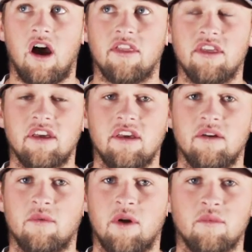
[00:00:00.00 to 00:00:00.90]
I think
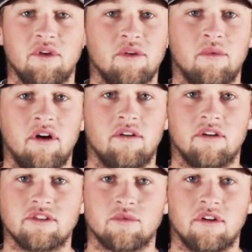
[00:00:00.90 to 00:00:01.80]
it went really well,
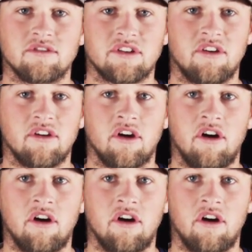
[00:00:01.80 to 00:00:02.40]
or as well as it could have